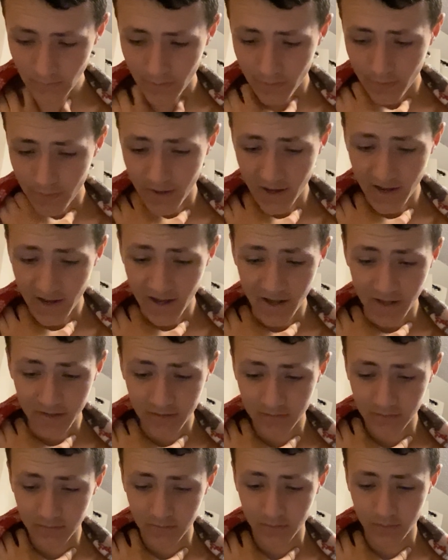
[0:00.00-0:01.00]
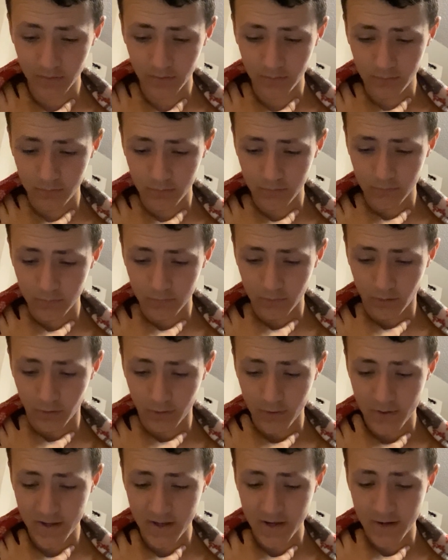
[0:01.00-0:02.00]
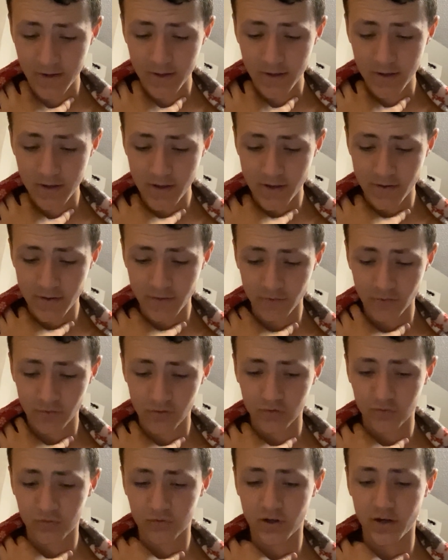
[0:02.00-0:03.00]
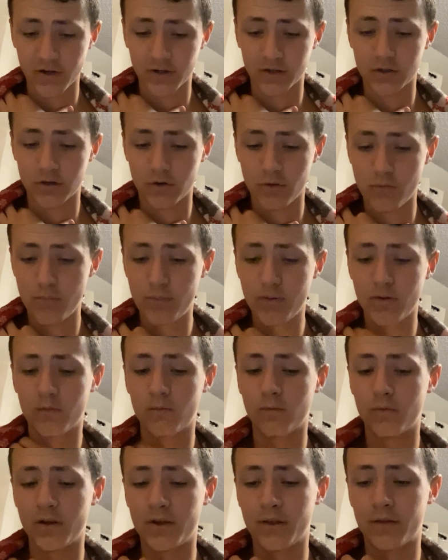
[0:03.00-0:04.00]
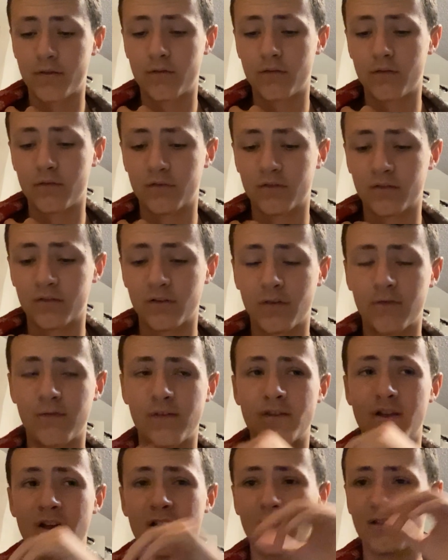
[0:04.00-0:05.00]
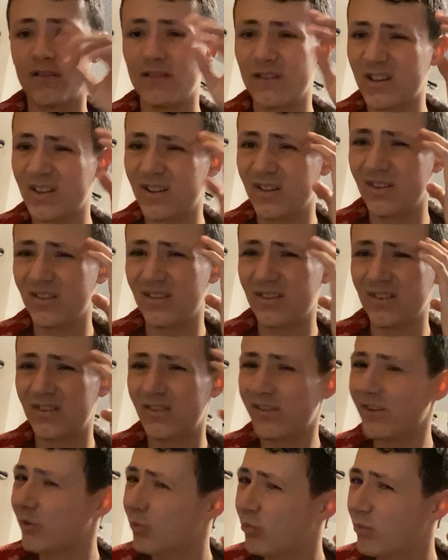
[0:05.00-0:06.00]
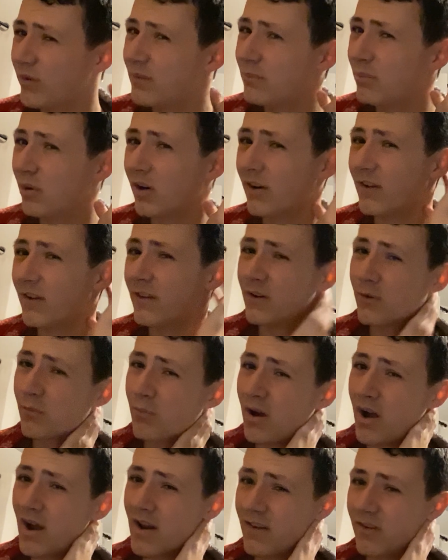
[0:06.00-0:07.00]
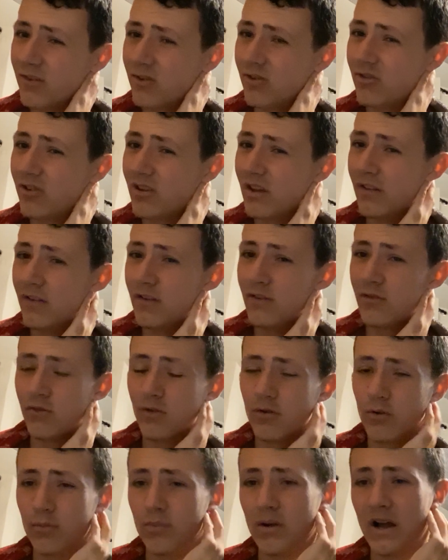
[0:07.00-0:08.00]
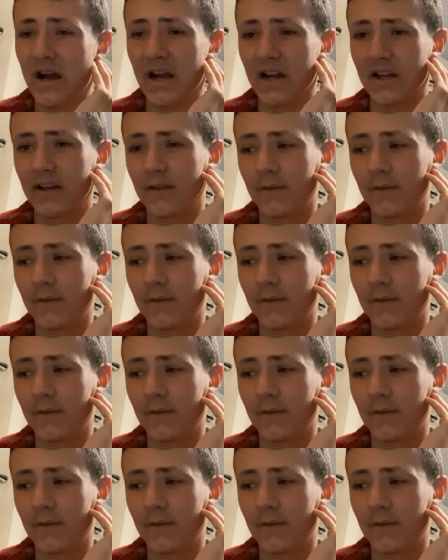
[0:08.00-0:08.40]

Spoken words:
that you are an idiot and you're just trying to cope with your stuff, and that this little weak part in your mind is just telling you to go back.